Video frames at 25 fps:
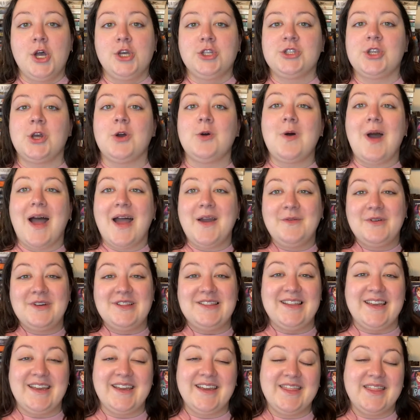So I will
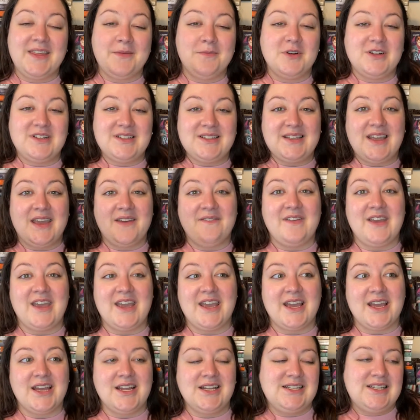link the
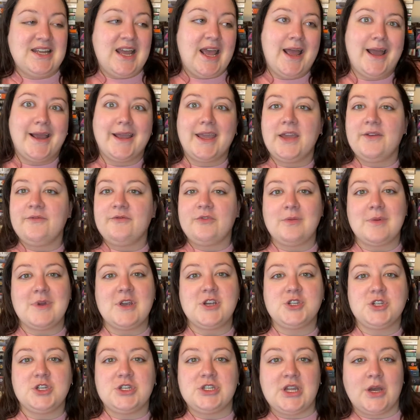Booksgiving tag
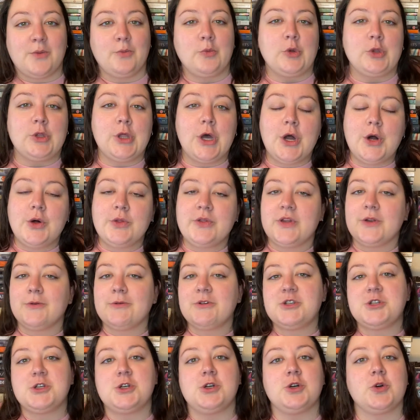information down below, the
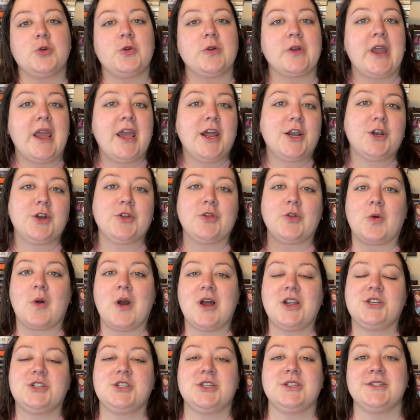original creator, the
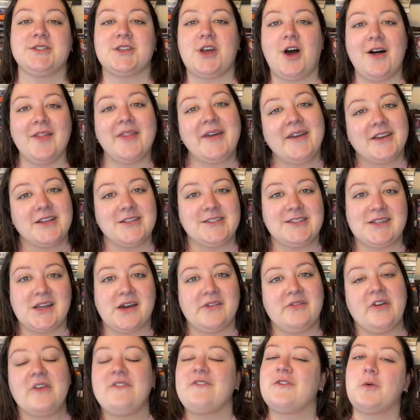questions, all that good
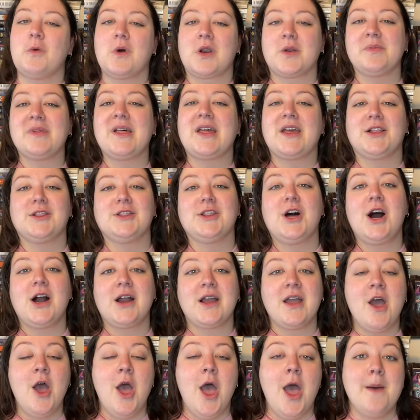stuff if you want to play
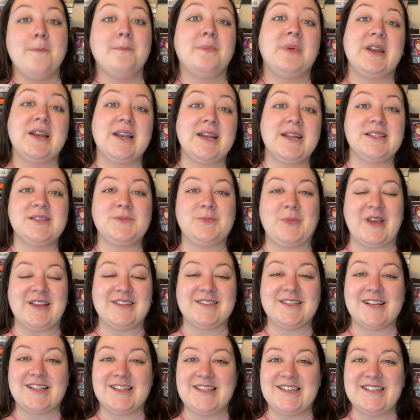along. But it is
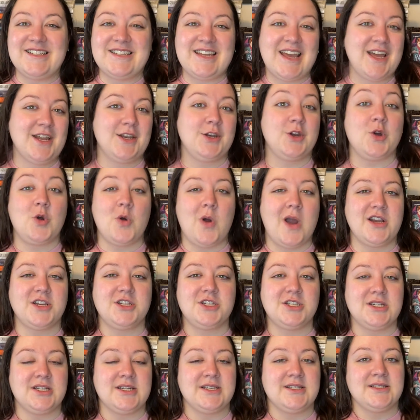basically ten
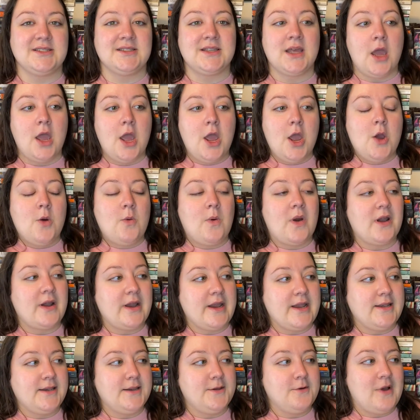questions
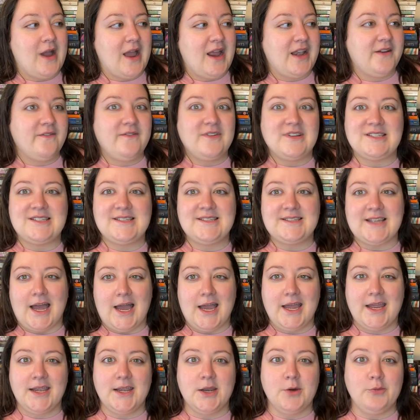wherein you kind of
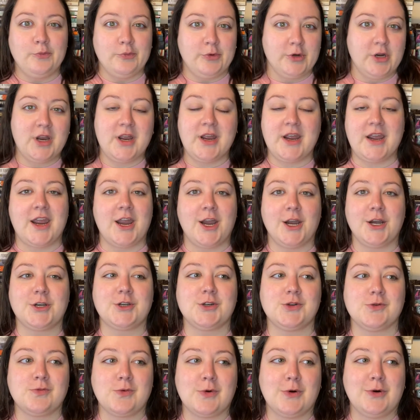assign book
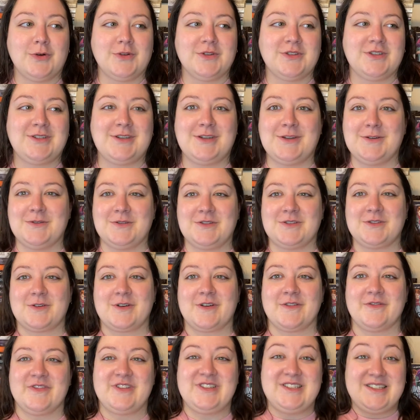character roles to
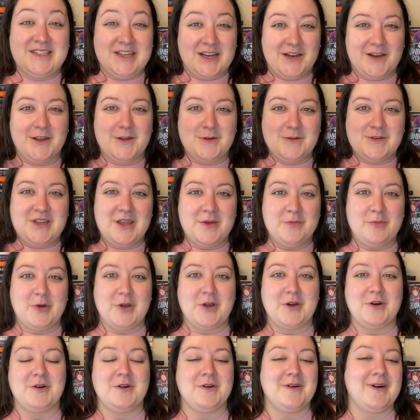sort of
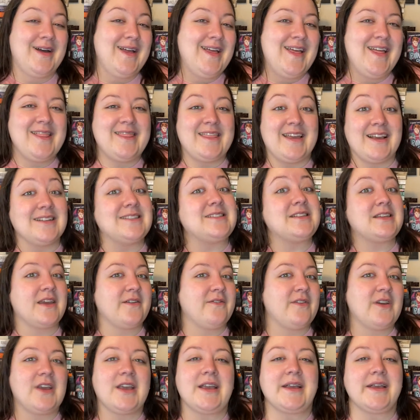stereotypical
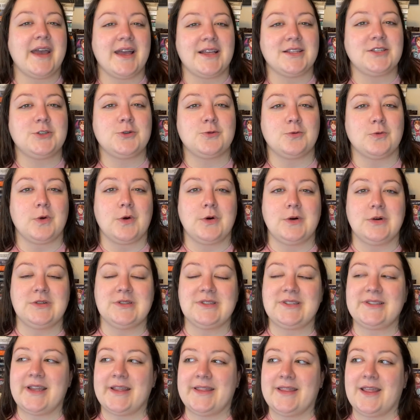Thanksgiving guest
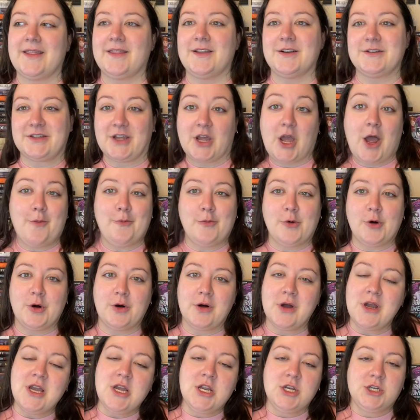roles. And then there's a
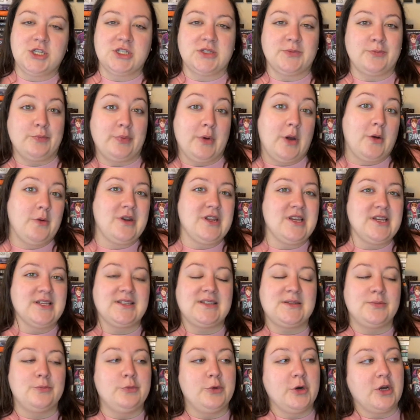couple just
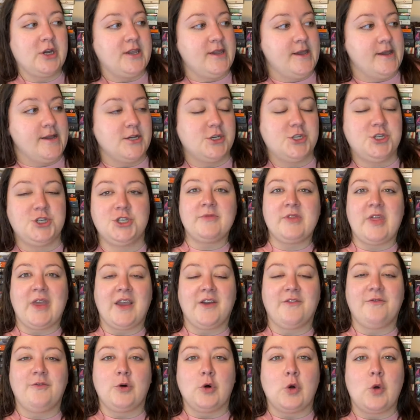bonus, bookish,
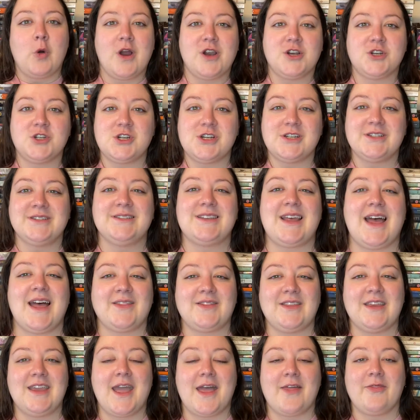thankful questions at
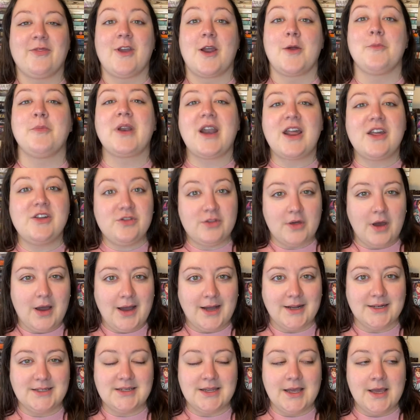the end there. But I
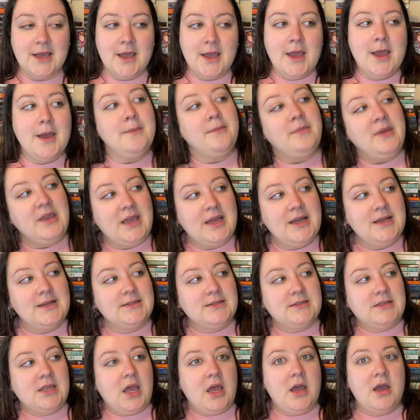thought,
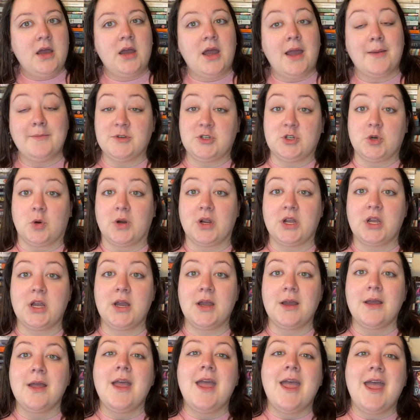because I'm a dork
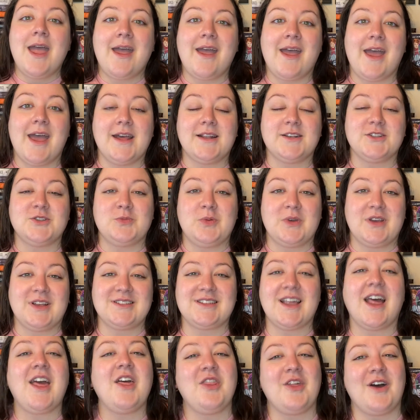and because
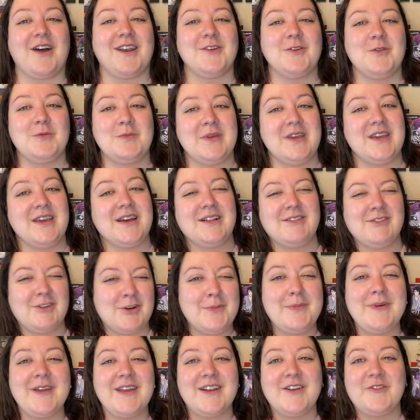I thought it would be a little
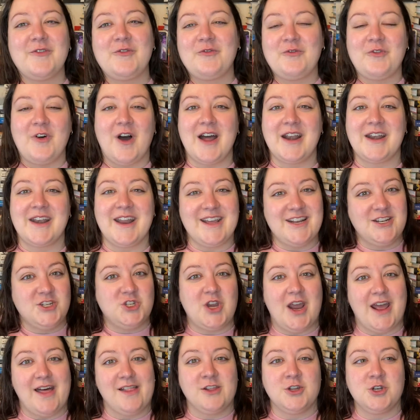bit fun and
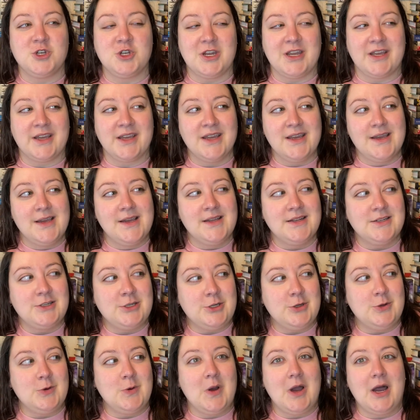challenging
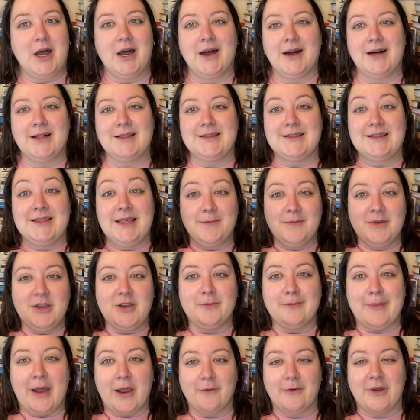to uh, limit
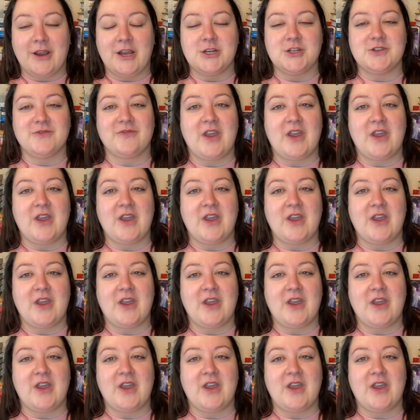my range of